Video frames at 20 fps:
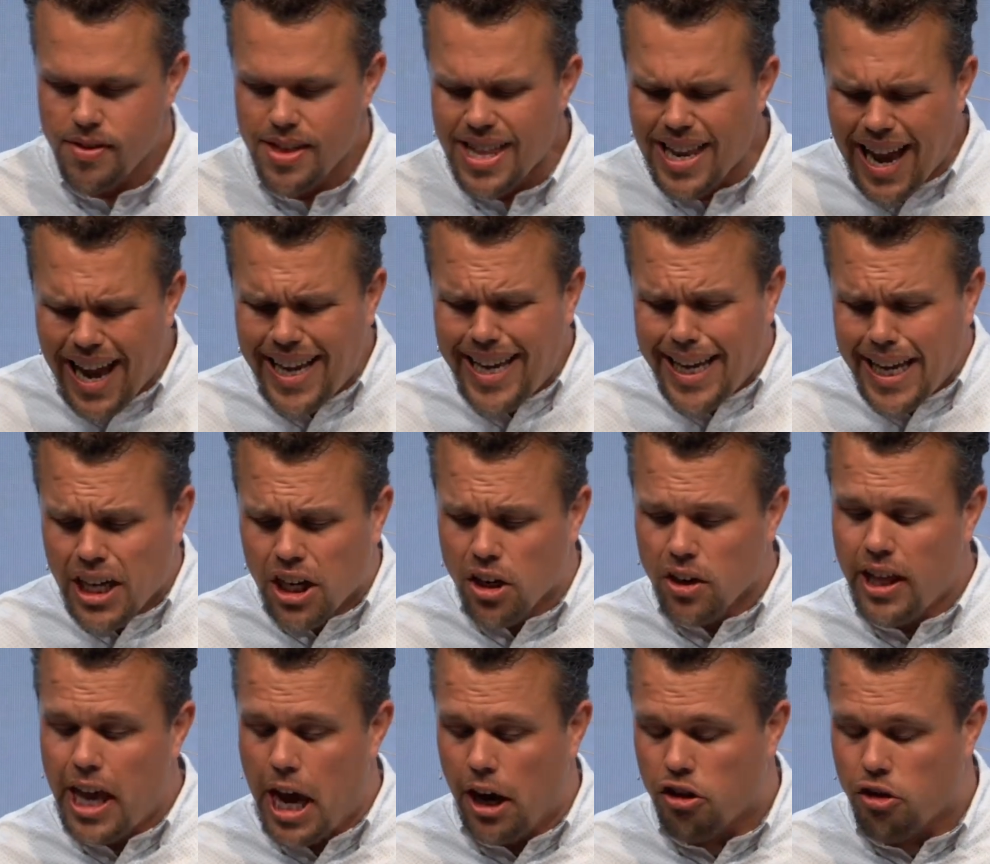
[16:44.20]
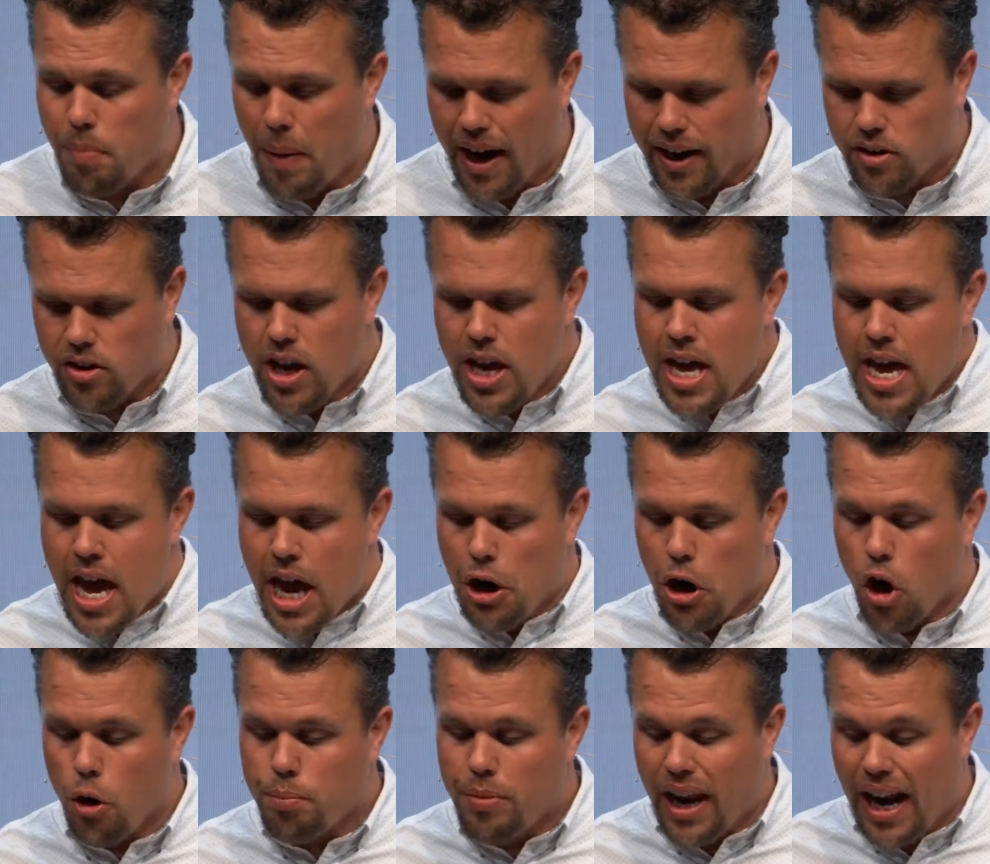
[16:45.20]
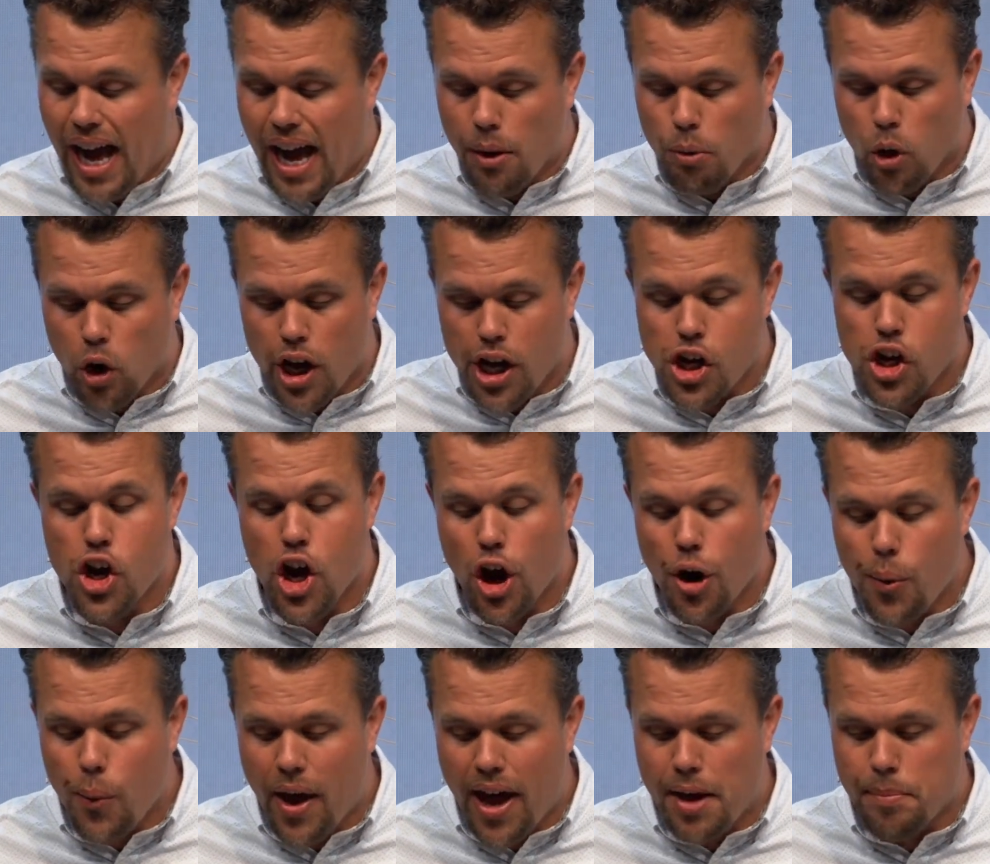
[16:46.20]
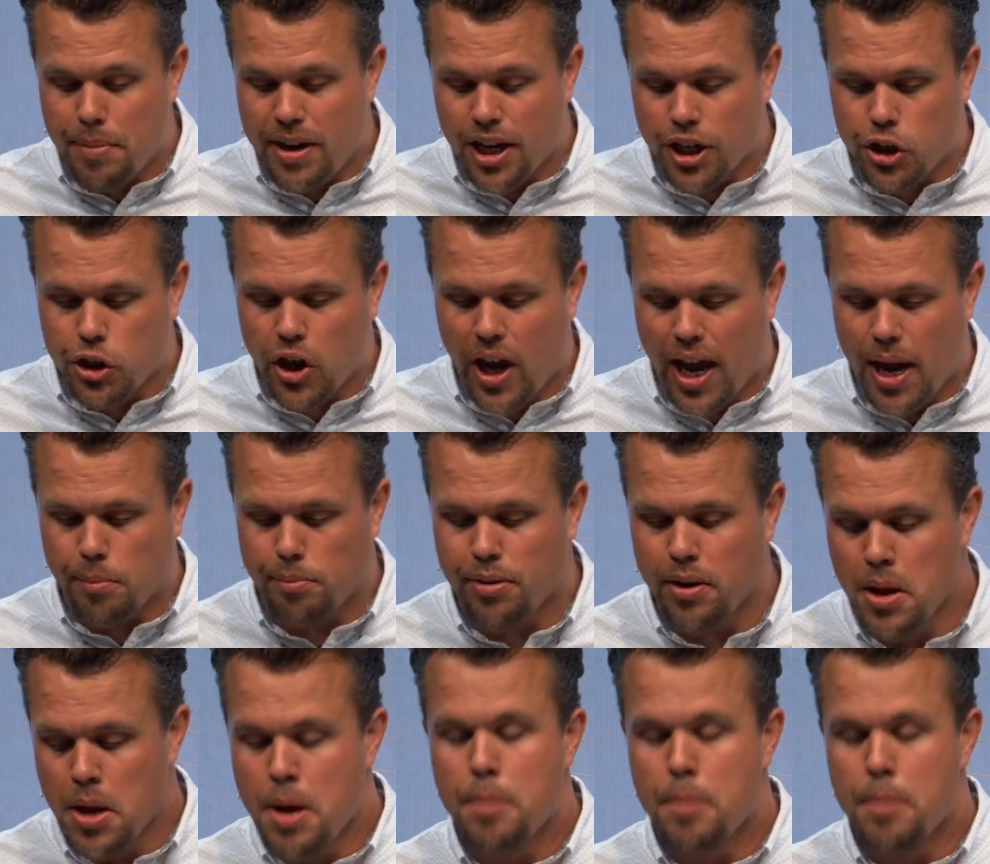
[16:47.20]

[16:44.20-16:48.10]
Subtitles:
I eagerly expect and hope that I will in no way be ashamed,